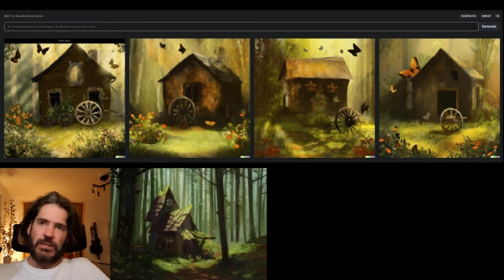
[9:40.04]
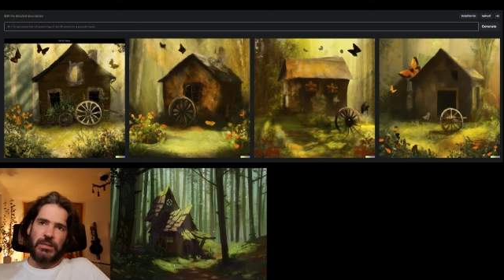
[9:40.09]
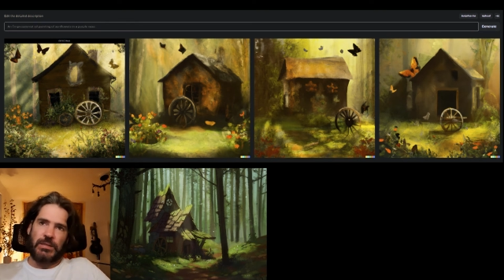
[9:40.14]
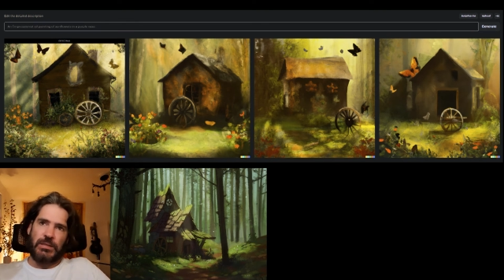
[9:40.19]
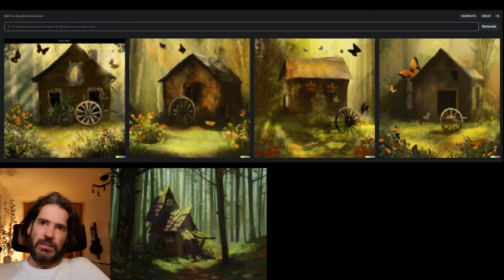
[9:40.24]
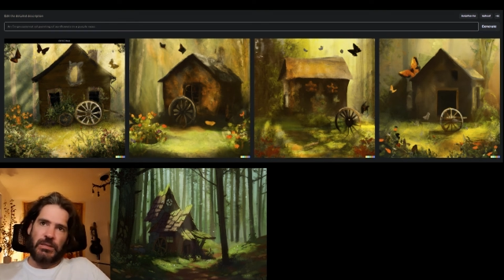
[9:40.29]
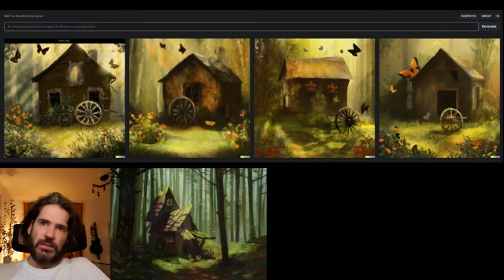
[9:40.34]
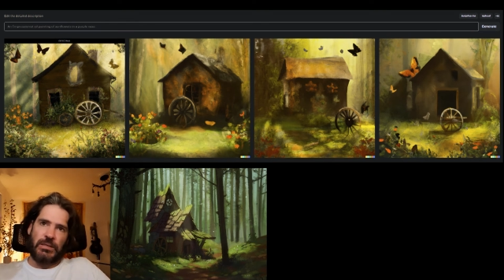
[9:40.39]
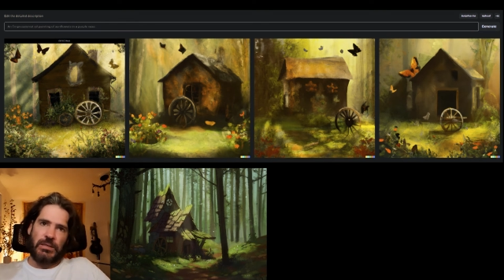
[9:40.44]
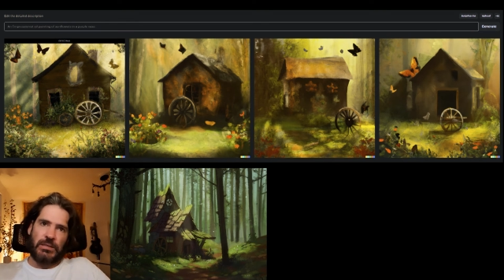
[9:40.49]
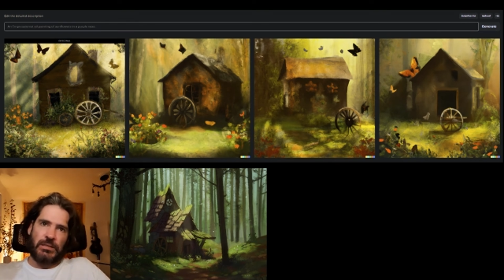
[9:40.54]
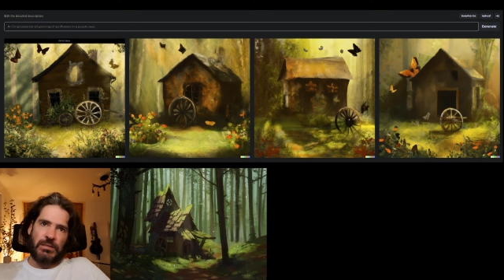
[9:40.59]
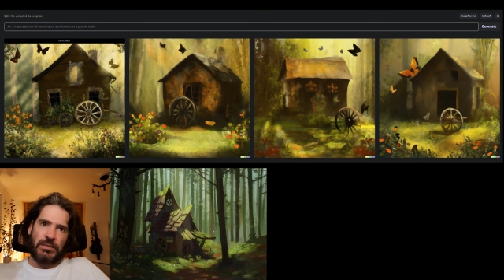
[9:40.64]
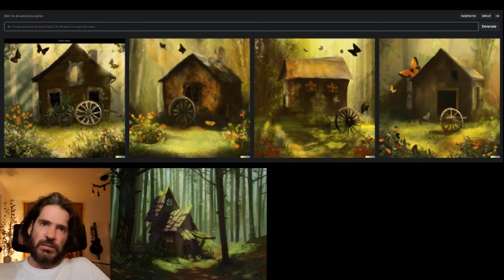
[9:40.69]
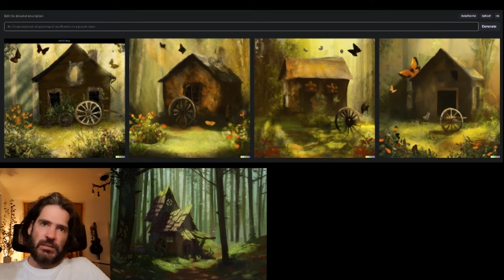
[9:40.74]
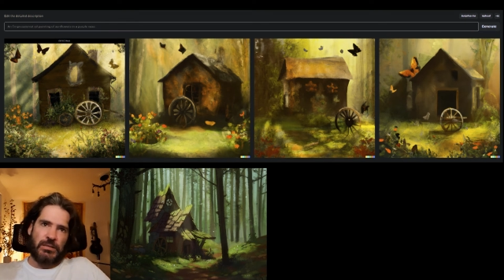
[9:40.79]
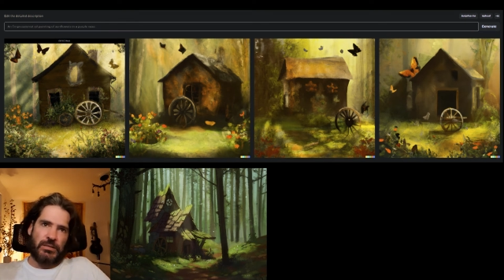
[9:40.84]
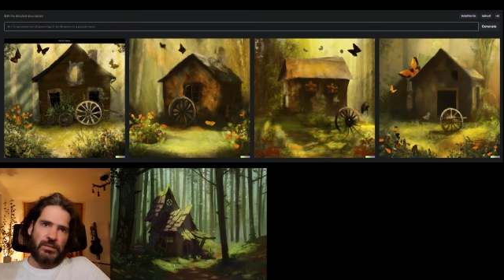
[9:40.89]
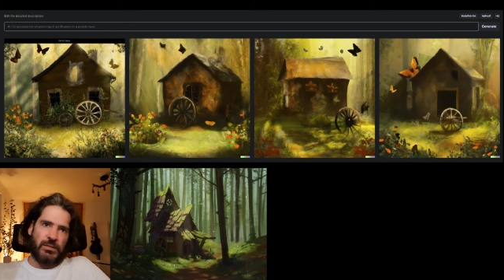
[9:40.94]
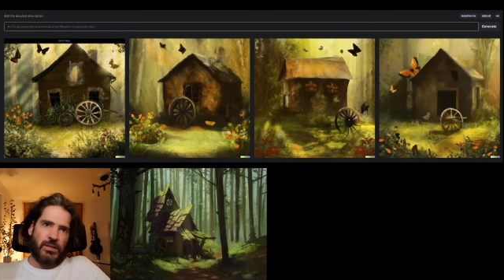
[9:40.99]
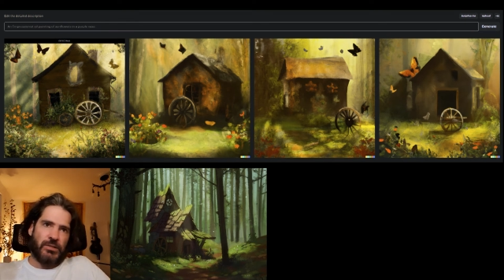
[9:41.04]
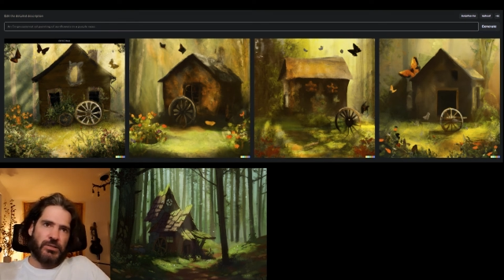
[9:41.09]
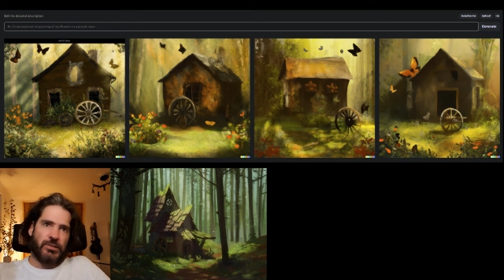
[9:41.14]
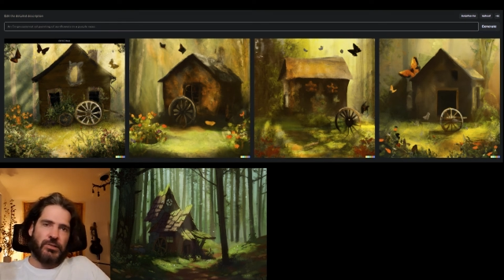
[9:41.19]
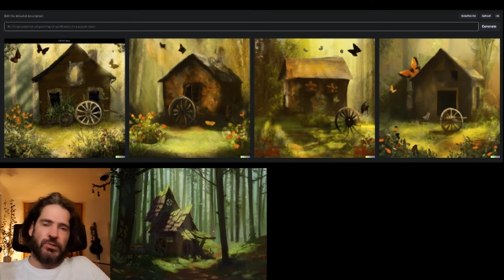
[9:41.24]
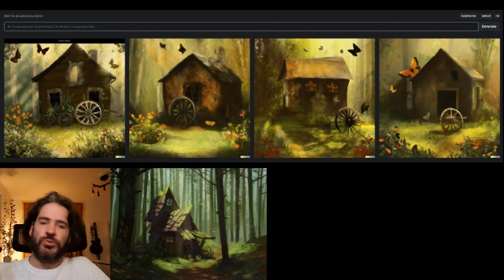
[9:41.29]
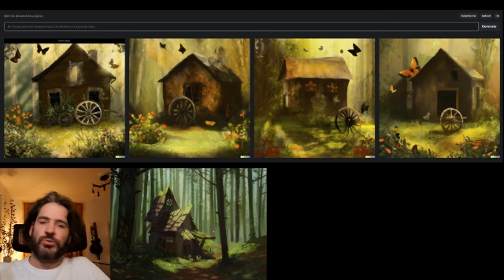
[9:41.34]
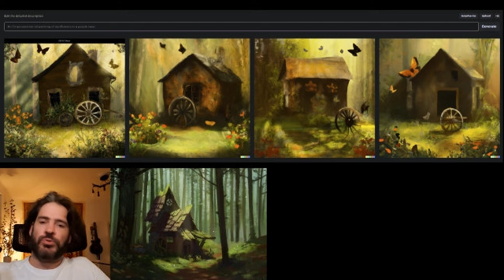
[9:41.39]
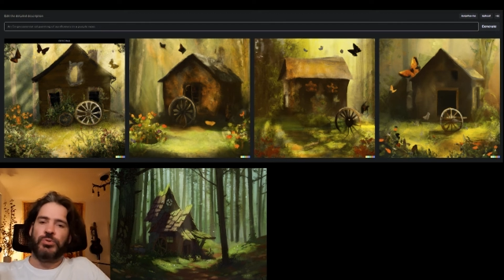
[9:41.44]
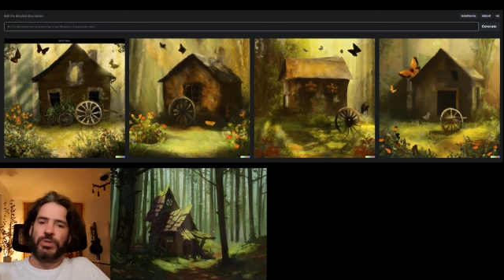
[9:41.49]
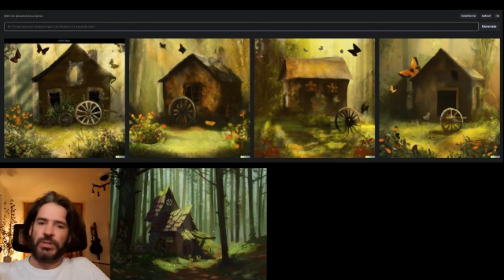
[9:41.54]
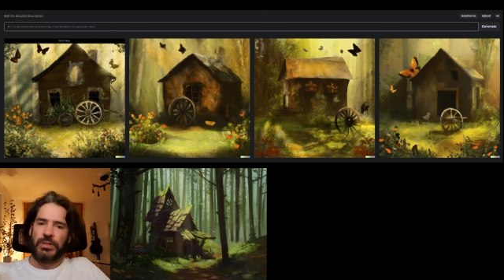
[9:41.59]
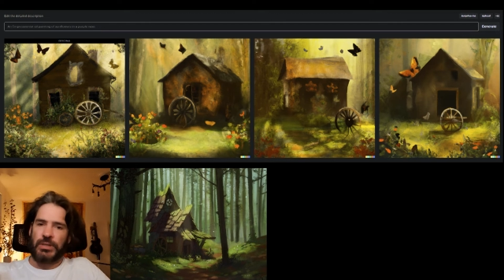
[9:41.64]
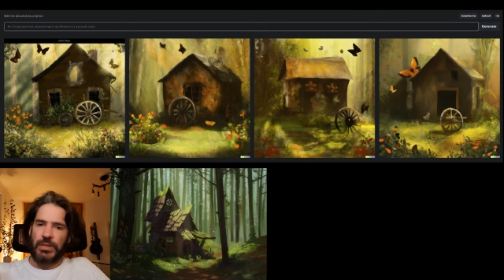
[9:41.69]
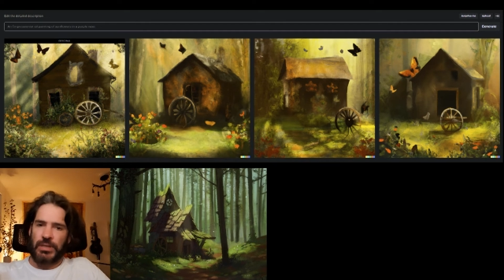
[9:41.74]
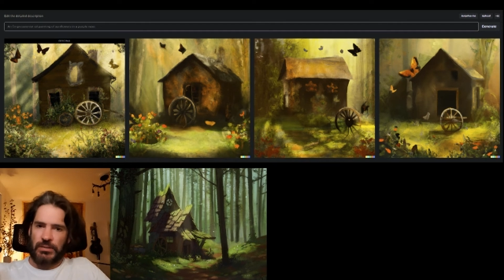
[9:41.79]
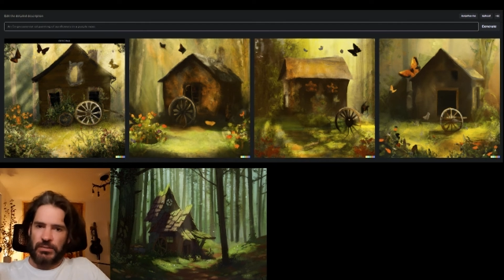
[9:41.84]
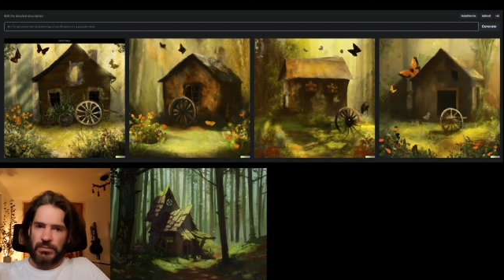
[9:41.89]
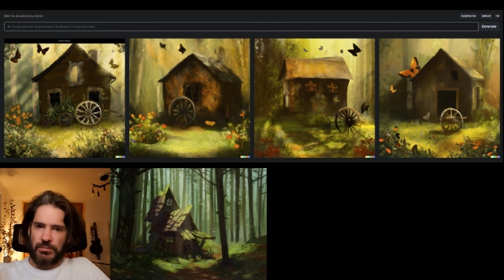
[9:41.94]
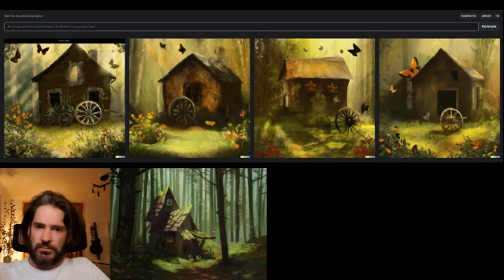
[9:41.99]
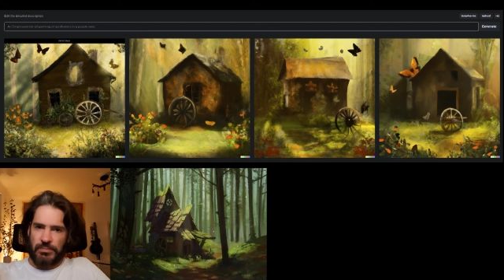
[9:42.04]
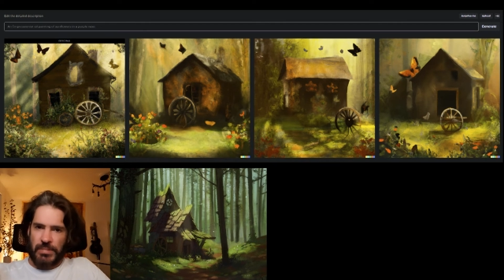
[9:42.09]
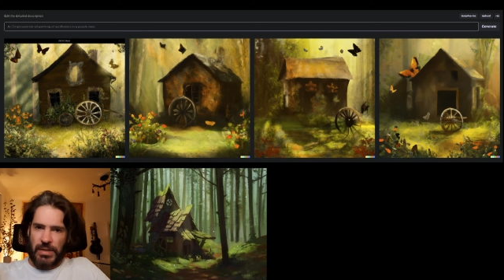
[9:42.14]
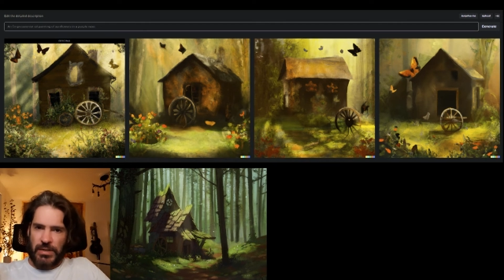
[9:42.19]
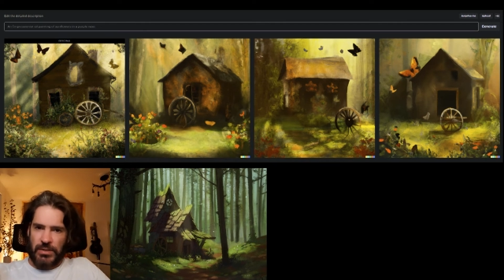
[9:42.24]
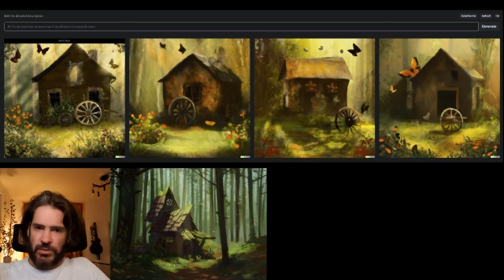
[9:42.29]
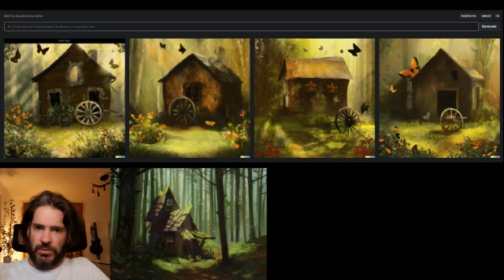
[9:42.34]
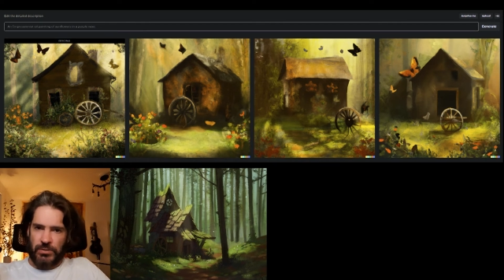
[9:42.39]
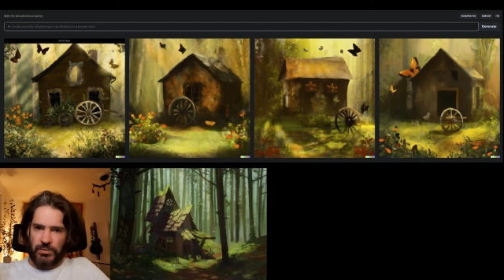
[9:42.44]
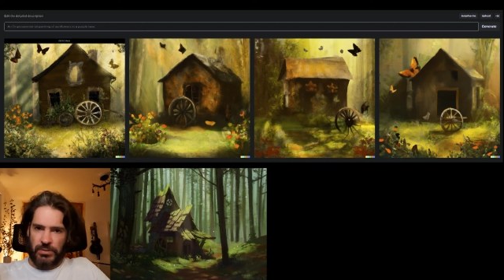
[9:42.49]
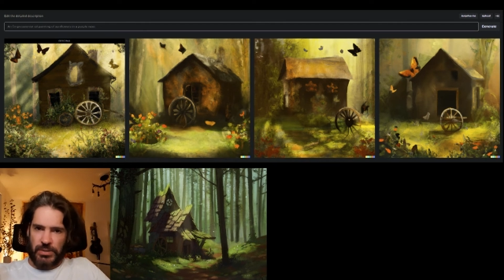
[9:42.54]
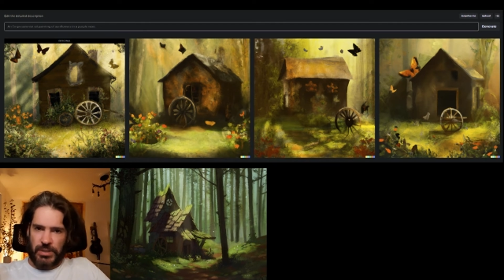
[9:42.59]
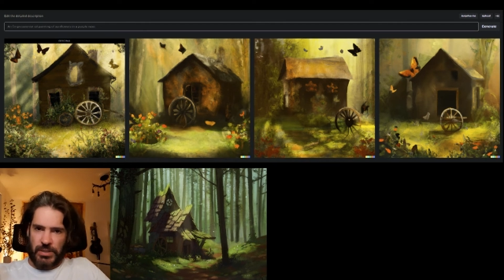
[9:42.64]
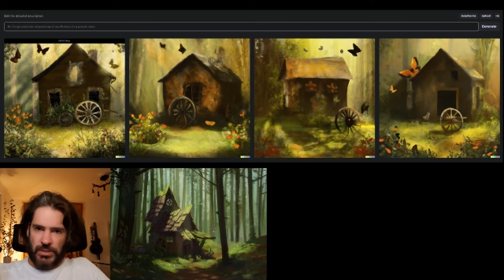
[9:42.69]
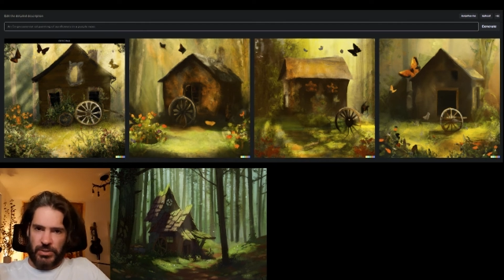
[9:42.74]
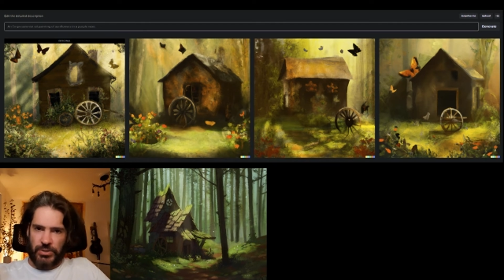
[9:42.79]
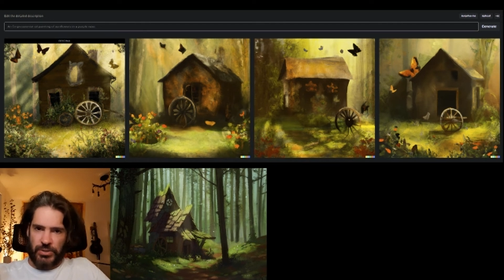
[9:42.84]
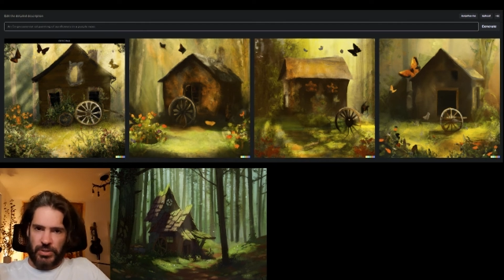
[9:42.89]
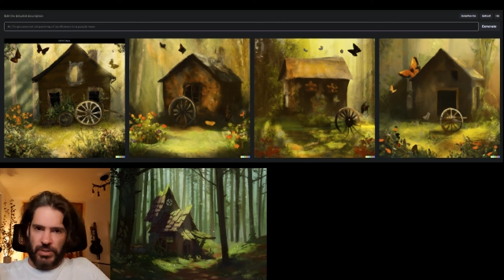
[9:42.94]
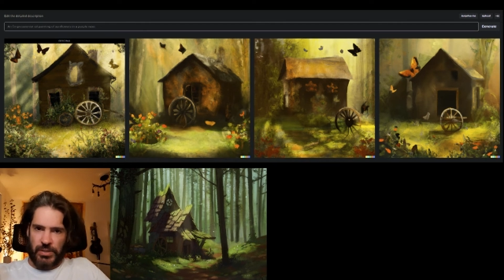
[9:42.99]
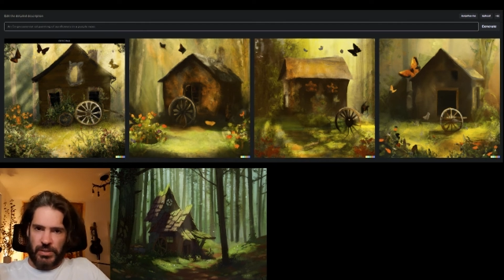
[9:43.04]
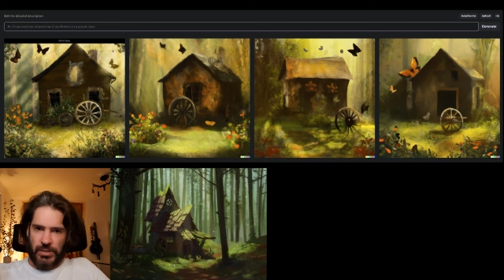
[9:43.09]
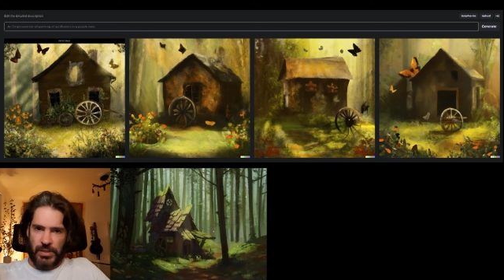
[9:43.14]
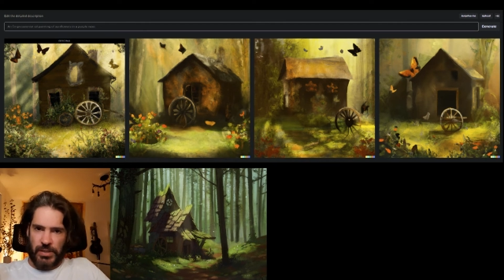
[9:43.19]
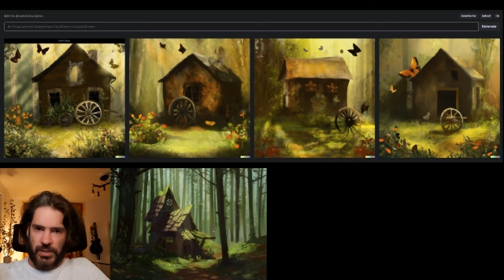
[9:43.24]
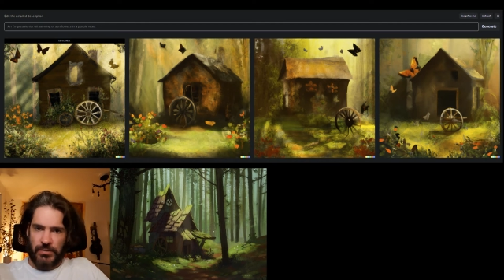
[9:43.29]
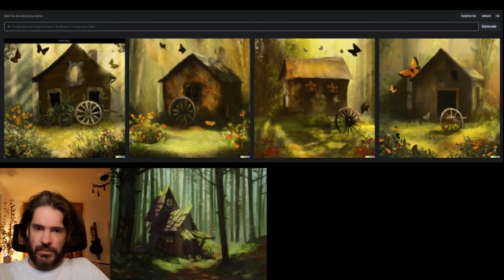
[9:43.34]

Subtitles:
It starts losing that magical touch that it had.